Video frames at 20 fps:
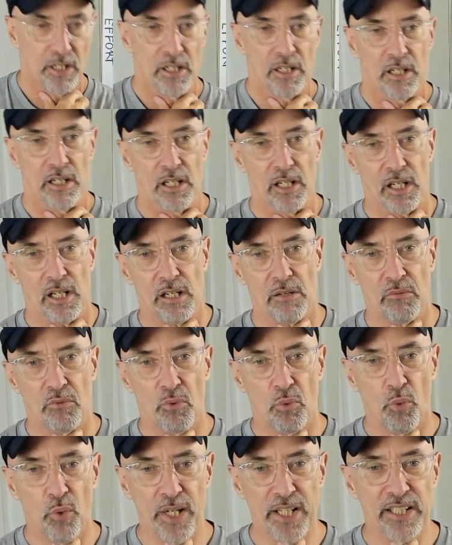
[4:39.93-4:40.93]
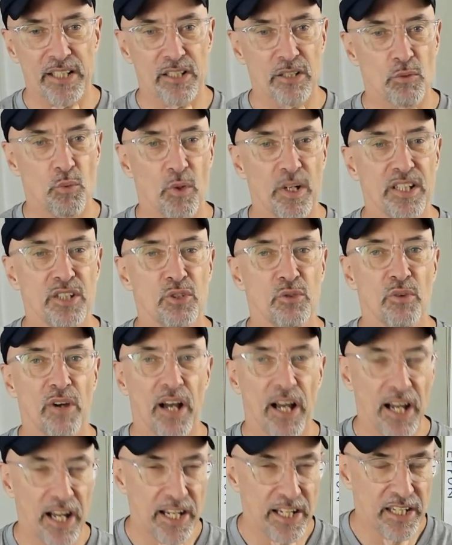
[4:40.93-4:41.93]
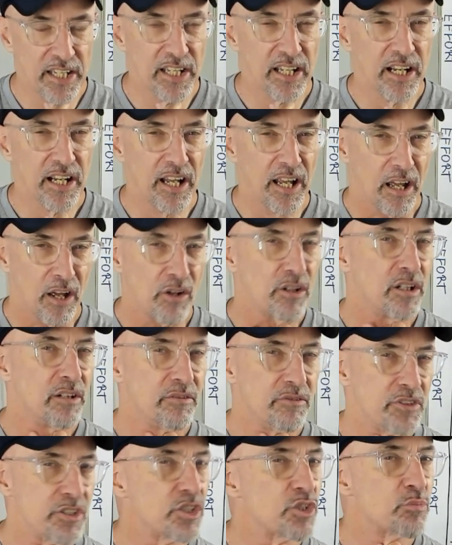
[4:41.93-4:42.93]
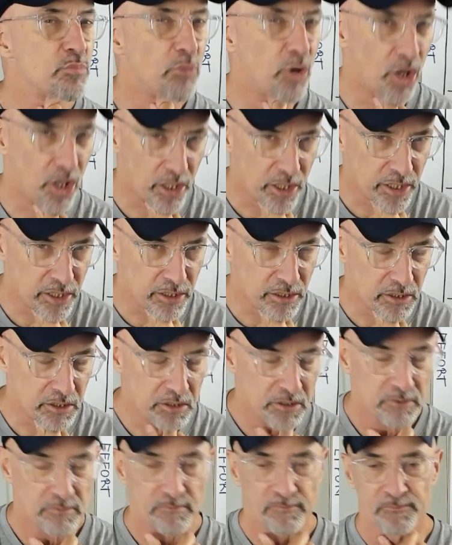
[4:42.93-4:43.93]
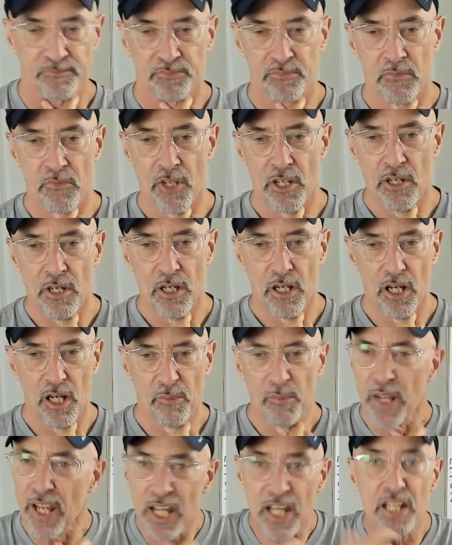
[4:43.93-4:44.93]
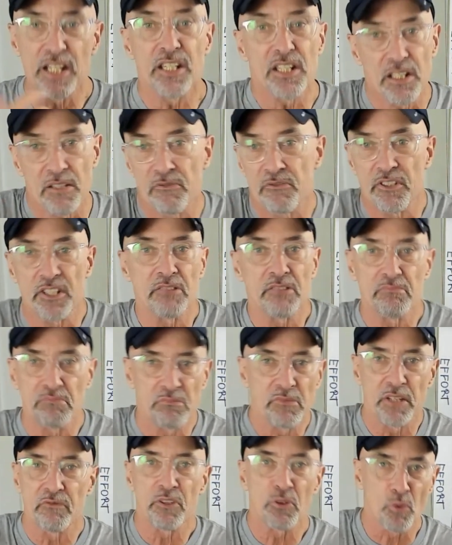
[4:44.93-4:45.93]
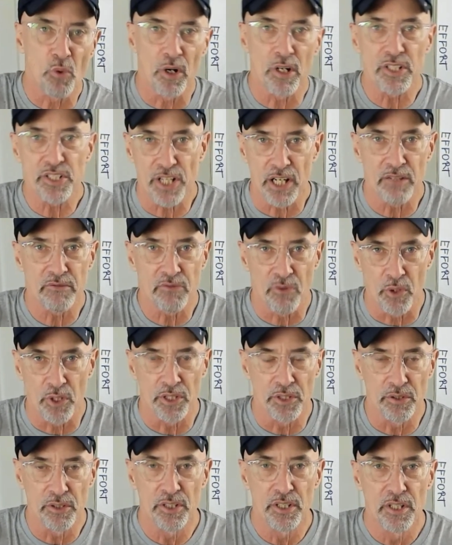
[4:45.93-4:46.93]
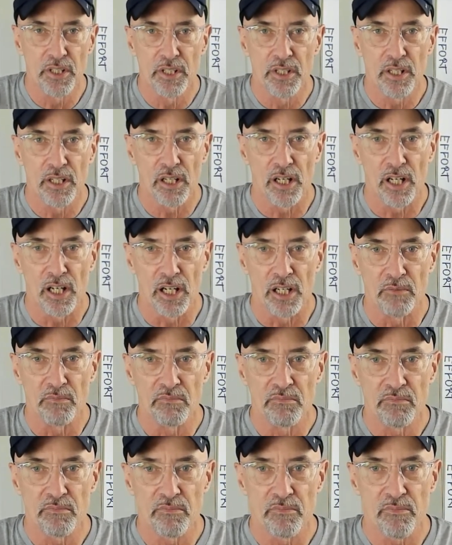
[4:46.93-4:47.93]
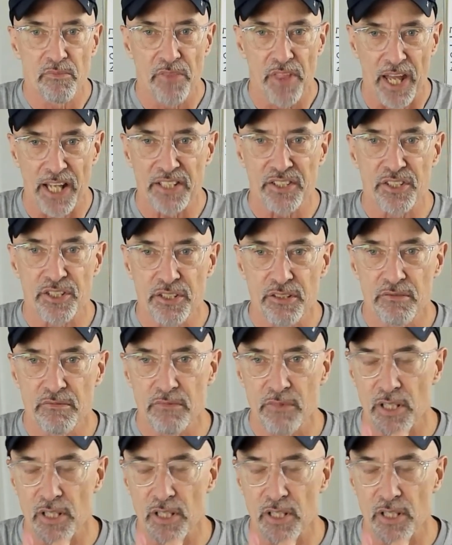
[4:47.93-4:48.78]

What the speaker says: What do I get out of this bargain? And if it works out for you, that's